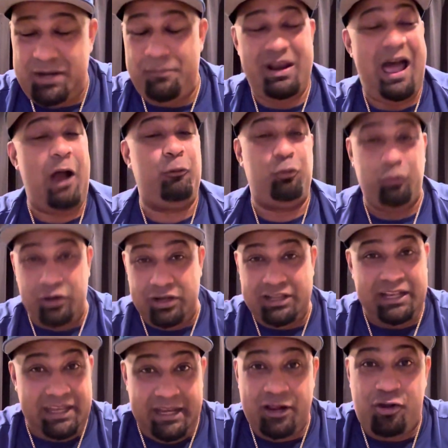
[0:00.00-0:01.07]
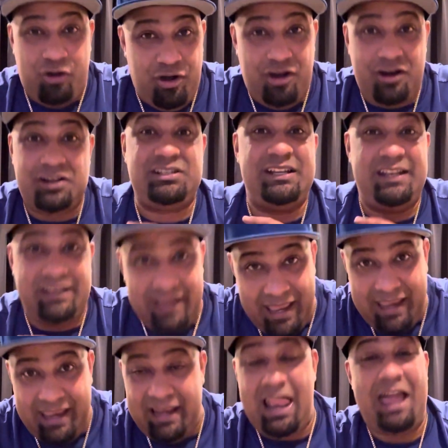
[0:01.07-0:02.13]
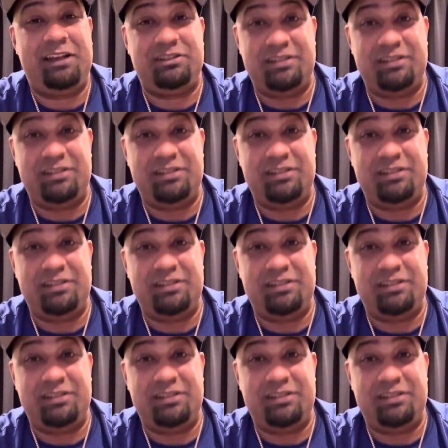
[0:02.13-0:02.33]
but I really need a car today, like